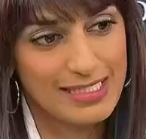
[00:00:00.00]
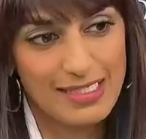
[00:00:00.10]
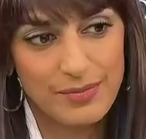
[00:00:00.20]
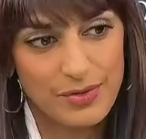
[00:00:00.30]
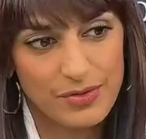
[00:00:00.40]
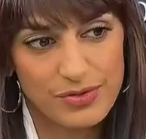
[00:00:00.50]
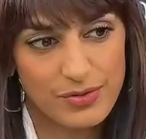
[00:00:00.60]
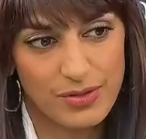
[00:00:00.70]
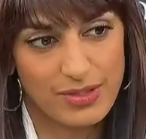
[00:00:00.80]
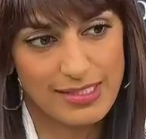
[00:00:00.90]
examples
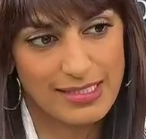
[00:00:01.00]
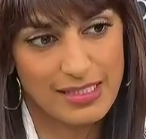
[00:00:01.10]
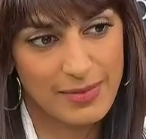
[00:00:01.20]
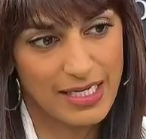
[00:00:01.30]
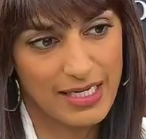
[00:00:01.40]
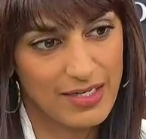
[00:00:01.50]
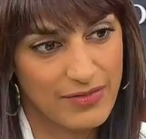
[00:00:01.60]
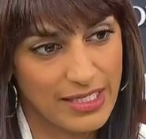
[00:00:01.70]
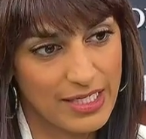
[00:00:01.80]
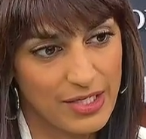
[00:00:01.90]
or since the beginning
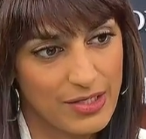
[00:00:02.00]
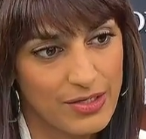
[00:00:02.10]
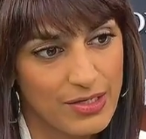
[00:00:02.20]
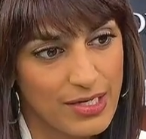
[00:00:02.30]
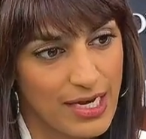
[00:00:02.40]
of the year.